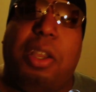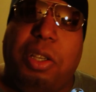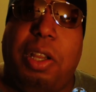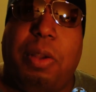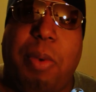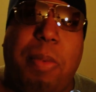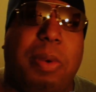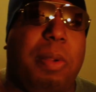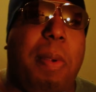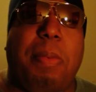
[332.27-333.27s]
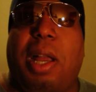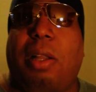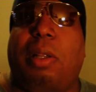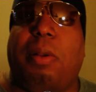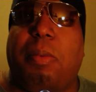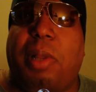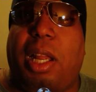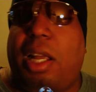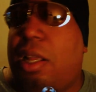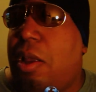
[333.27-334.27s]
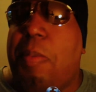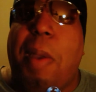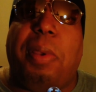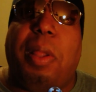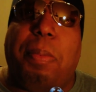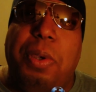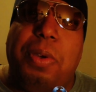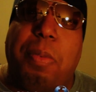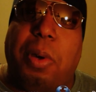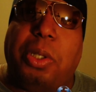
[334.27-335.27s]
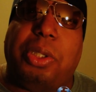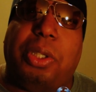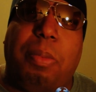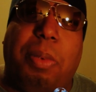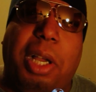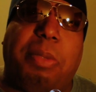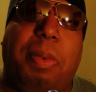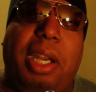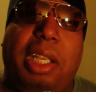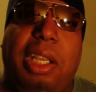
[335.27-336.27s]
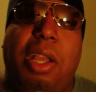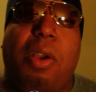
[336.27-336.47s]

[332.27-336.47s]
you know, remember all the Pepe Le Pew commercials on Bugs Bunny?